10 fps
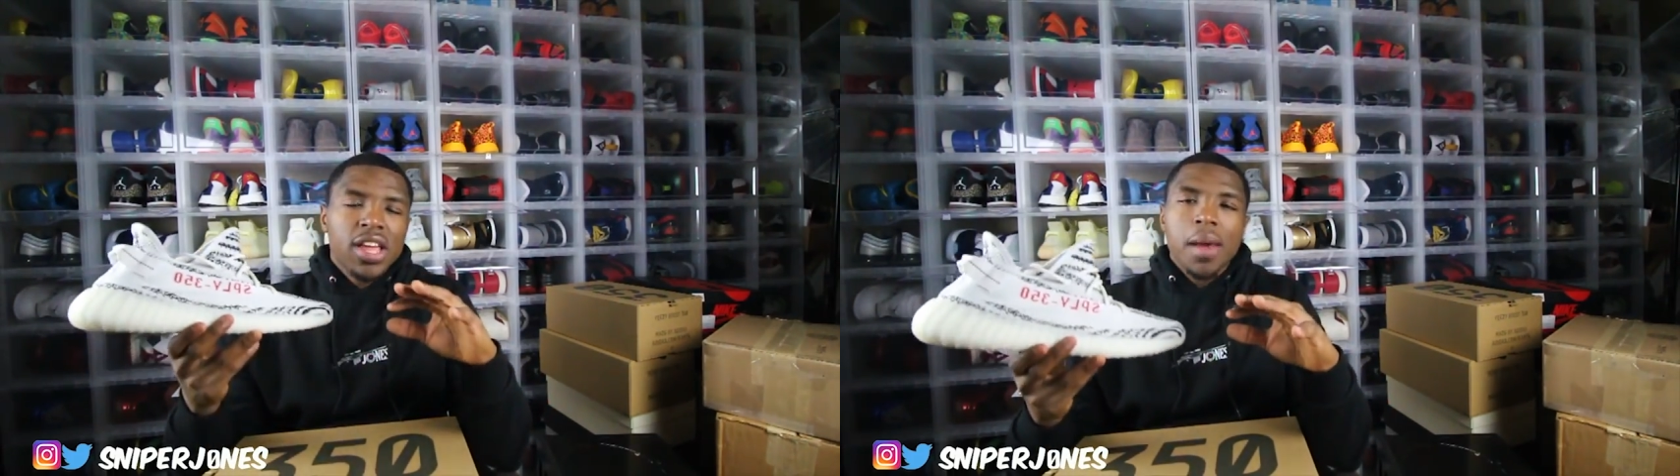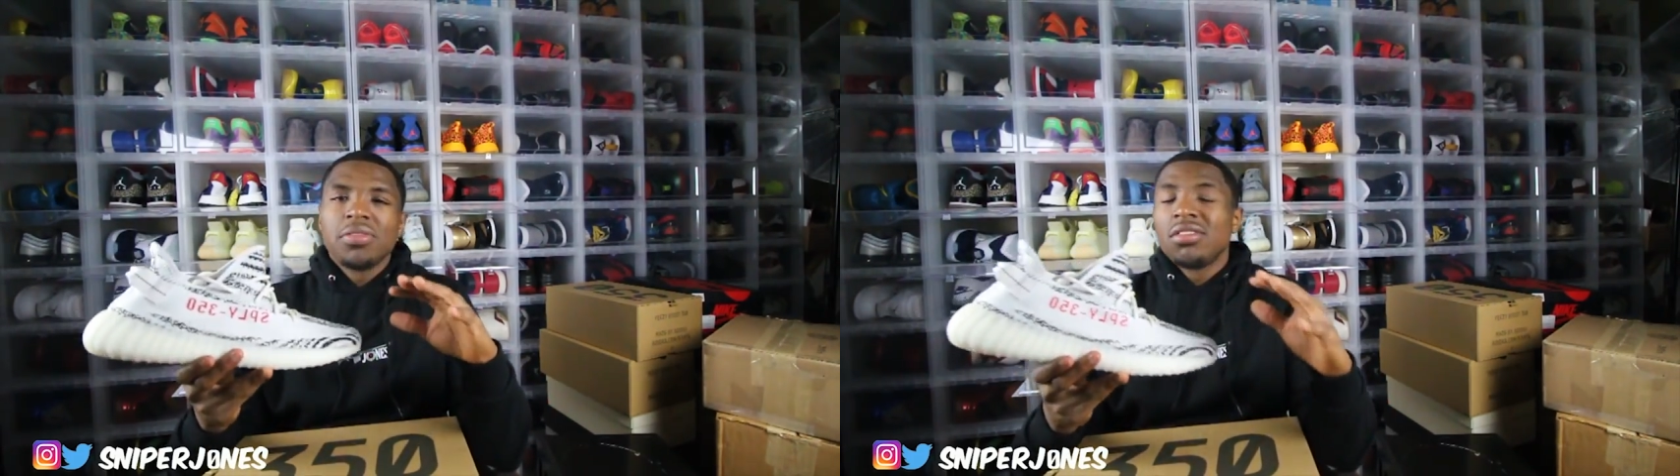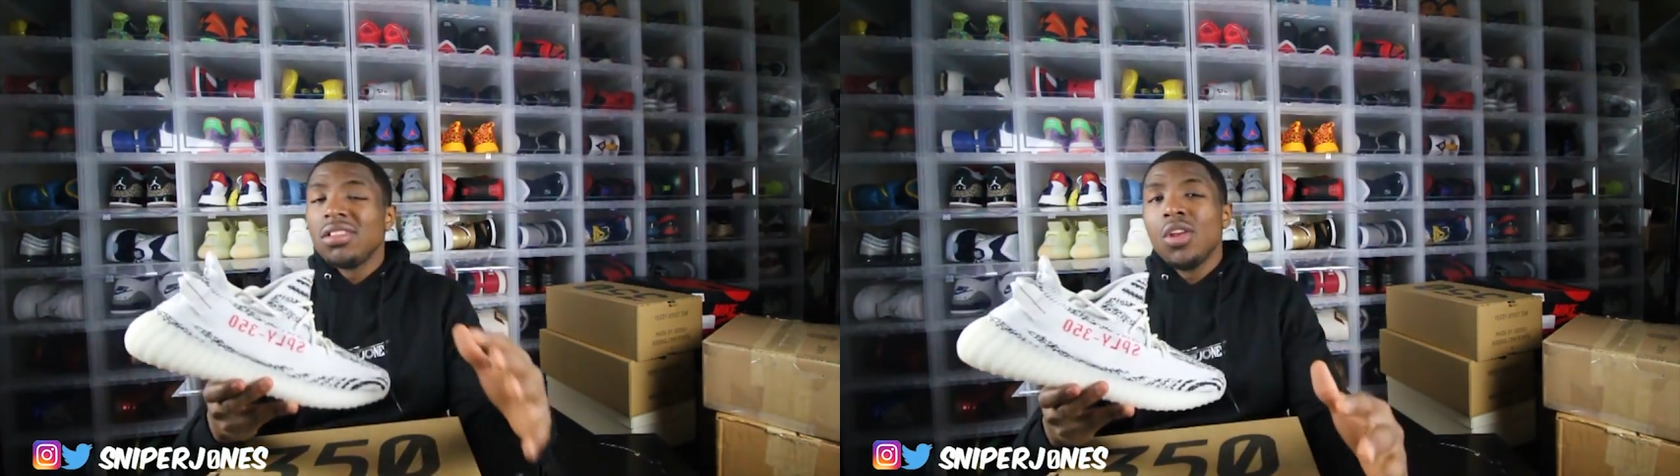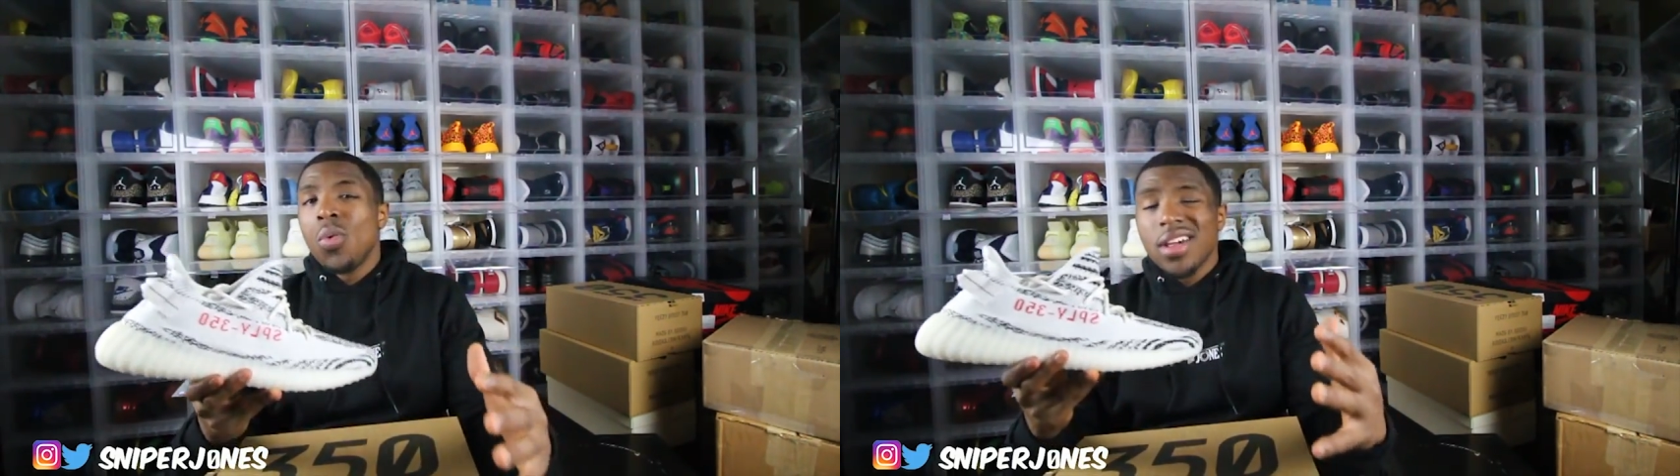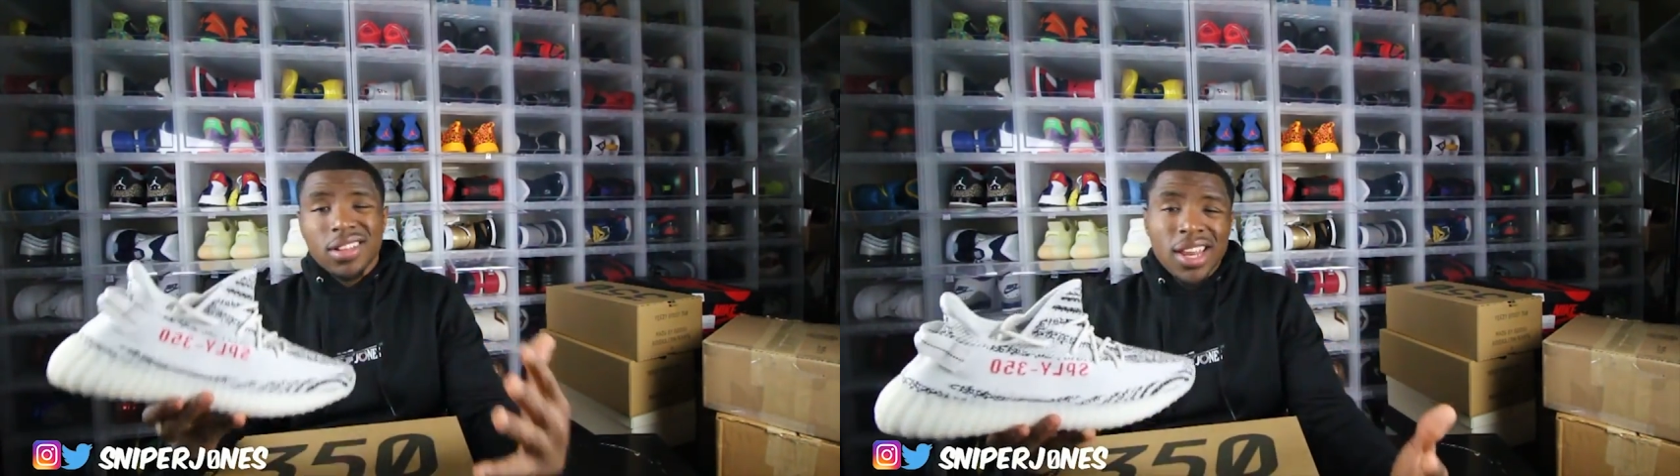types of
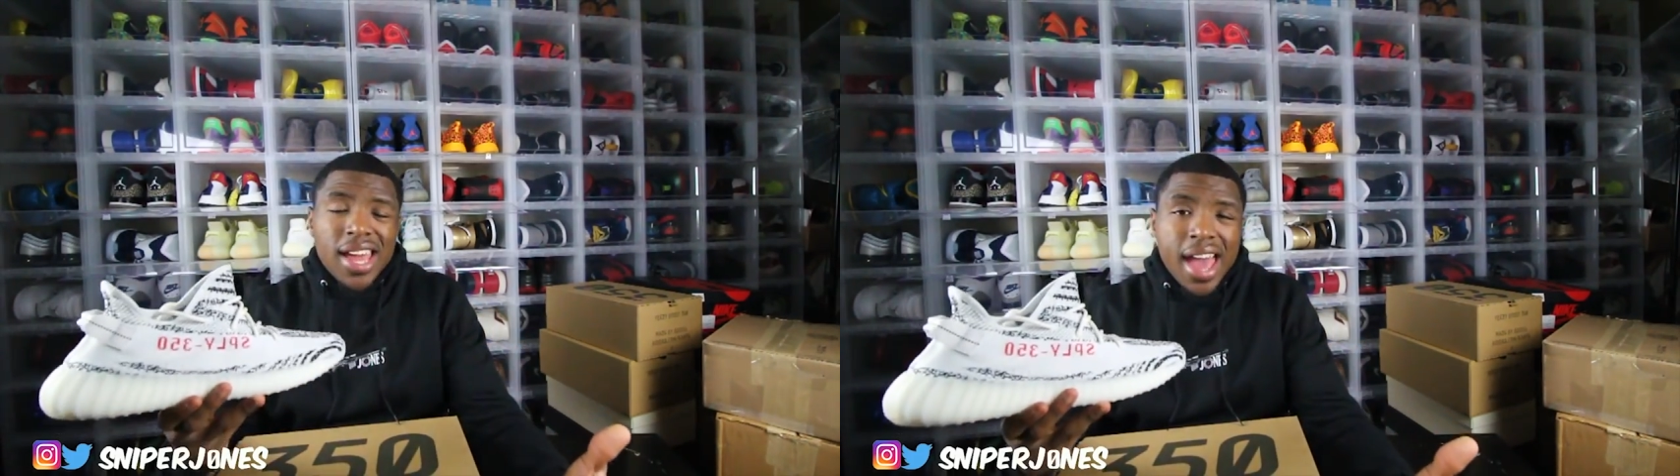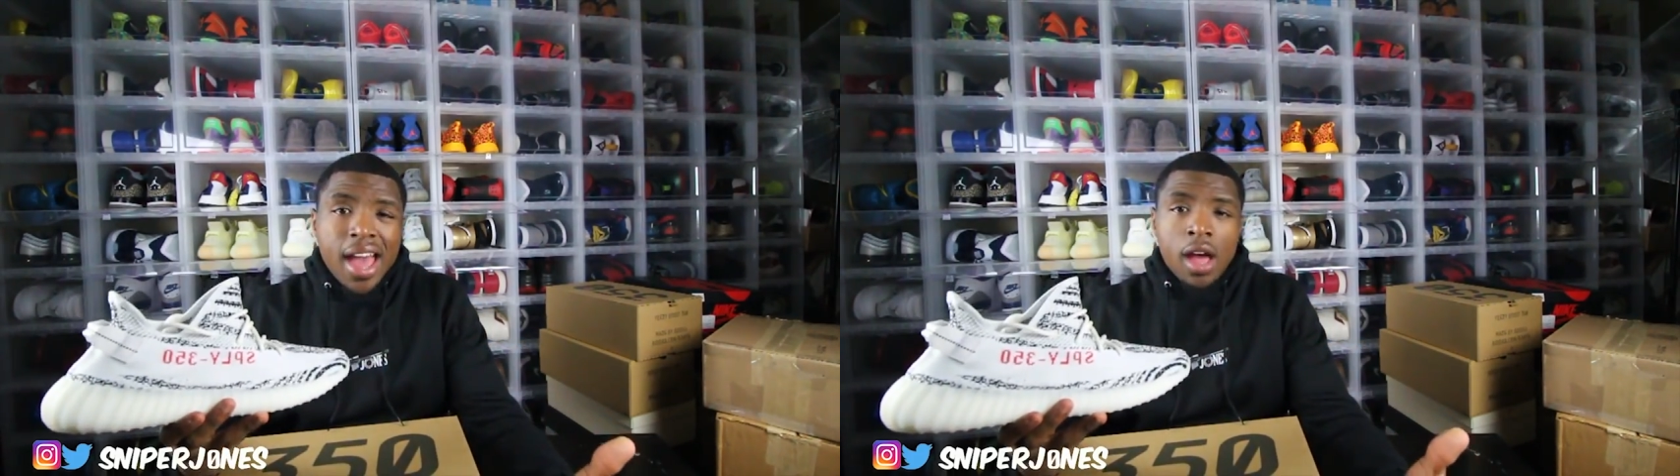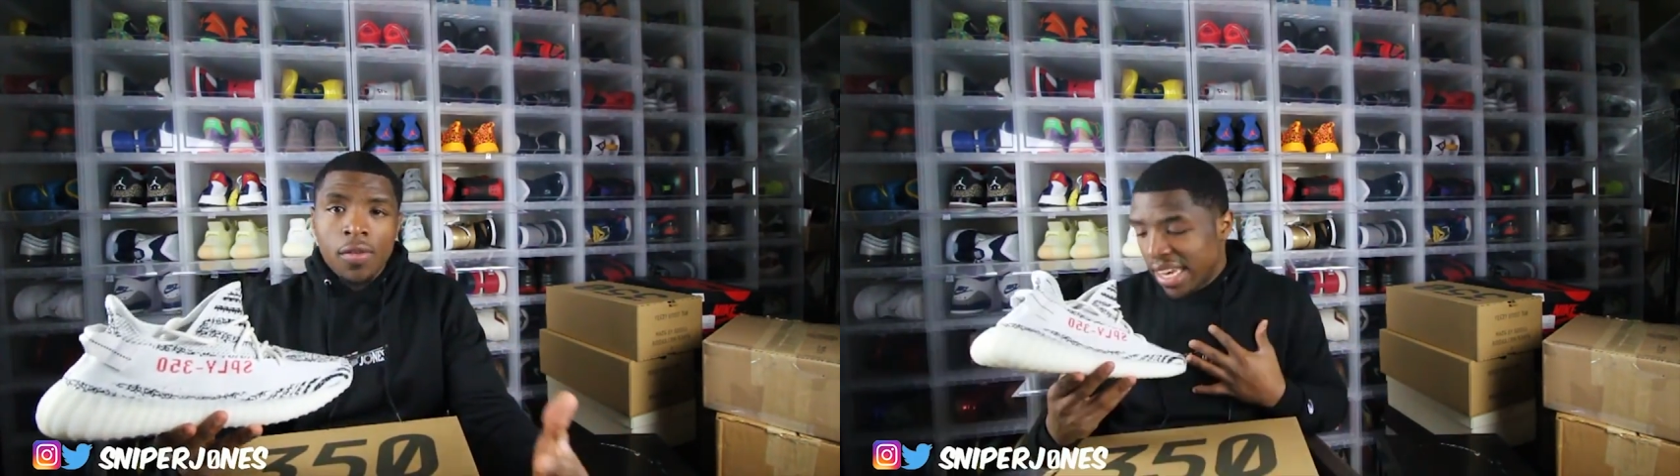silhouettes that they have.